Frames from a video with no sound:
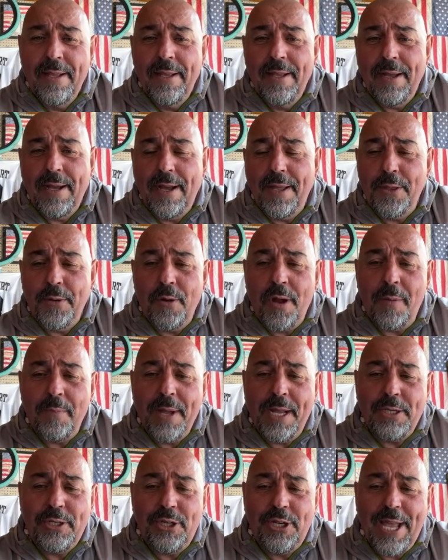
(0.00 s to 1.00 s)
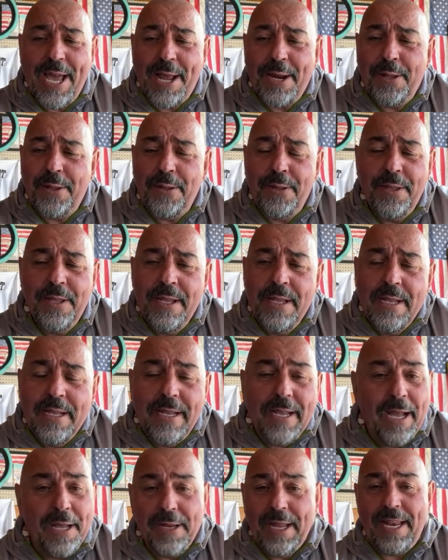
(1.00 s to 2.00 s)
They're on my channel.
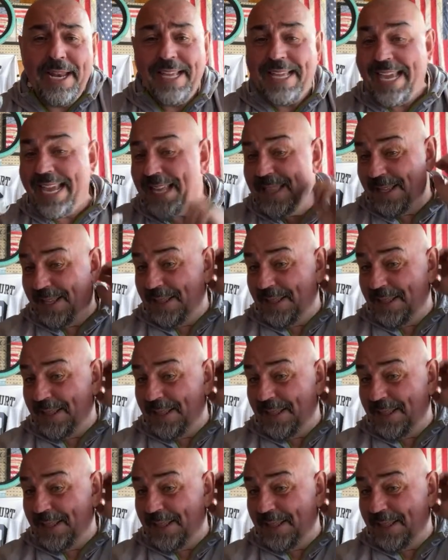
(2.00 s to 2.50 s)
And again,